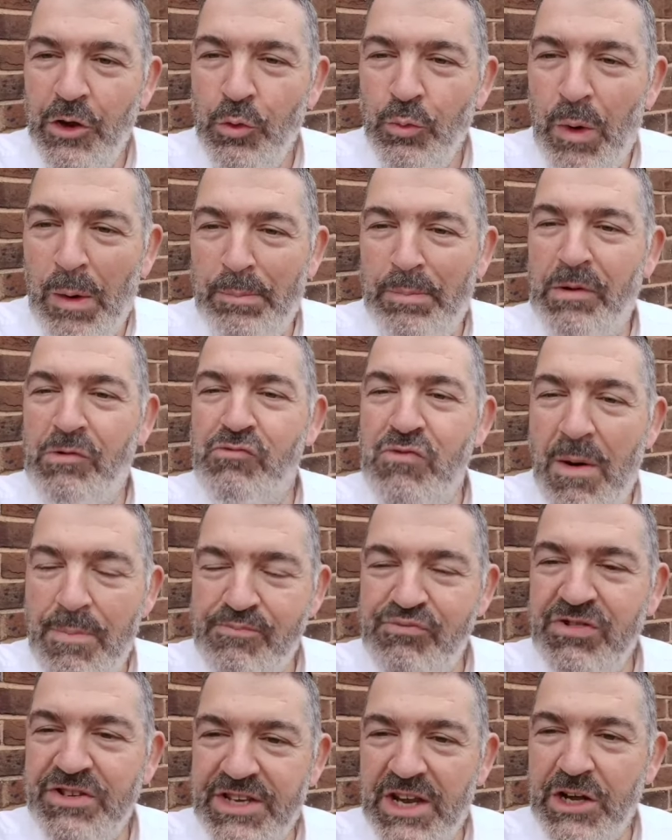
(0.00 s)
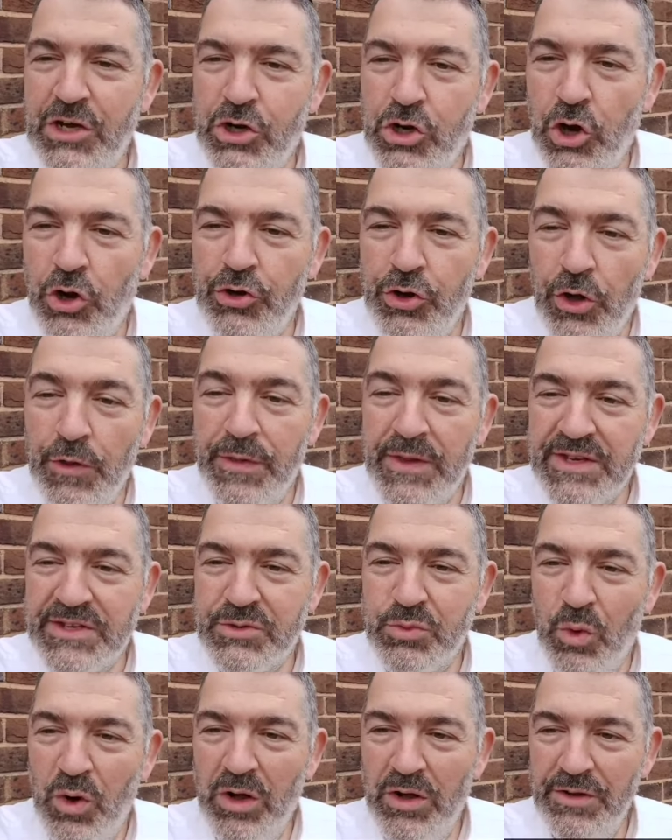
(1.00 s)
but we represent God on this
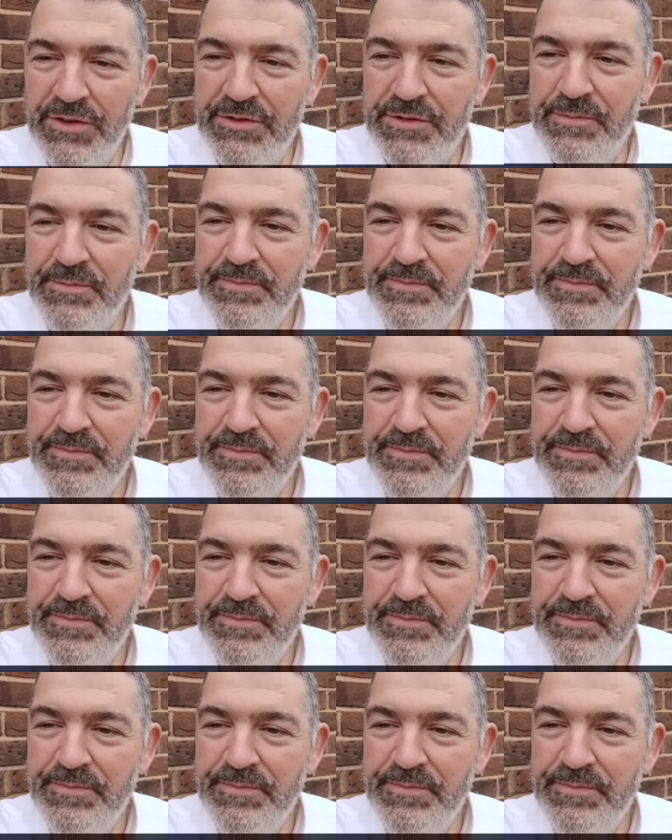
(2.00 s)
world.